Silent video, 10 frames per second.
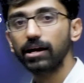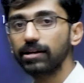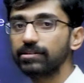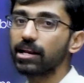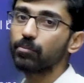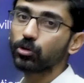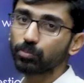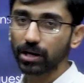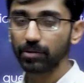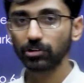It is there in both
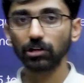prelims